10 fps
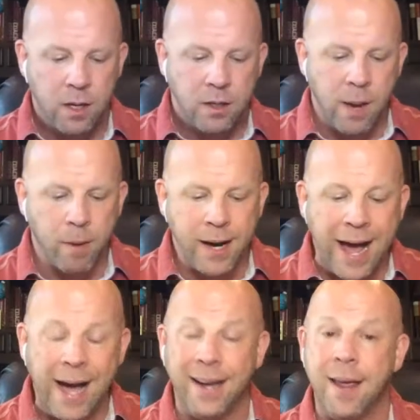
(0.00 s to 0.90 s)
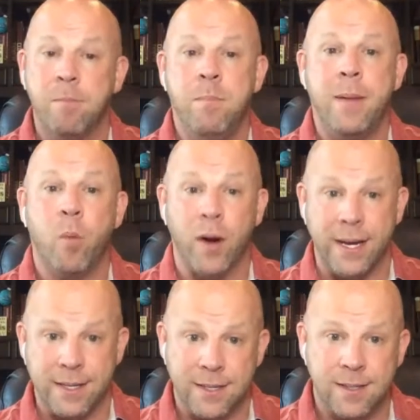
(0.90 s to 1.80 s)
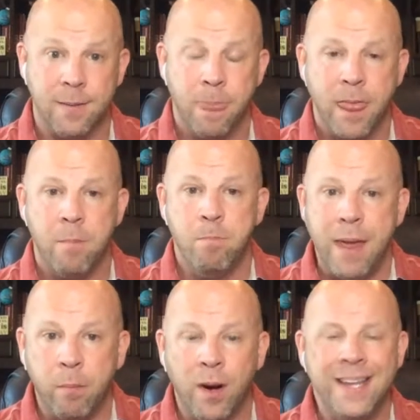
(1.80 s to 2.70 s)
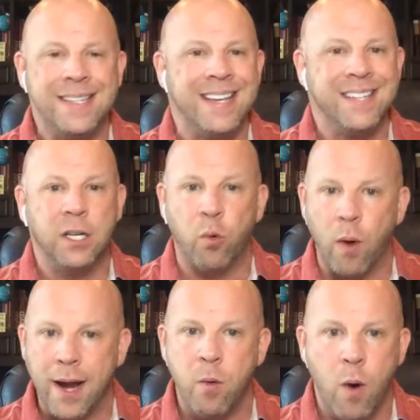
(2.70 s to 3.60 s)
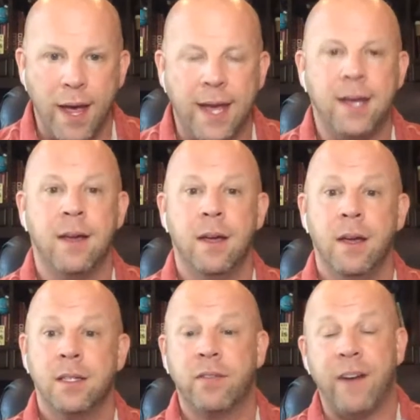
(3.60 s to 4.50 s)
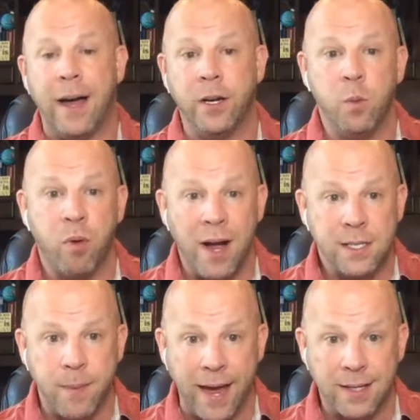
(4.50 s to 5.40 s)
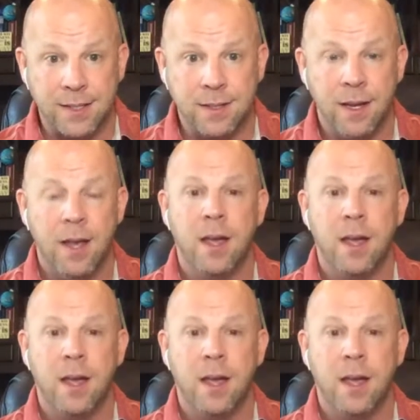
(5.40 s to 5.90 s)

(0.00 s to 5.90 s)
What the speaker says: Number 9, memories. Memories is a great way to find new prospects.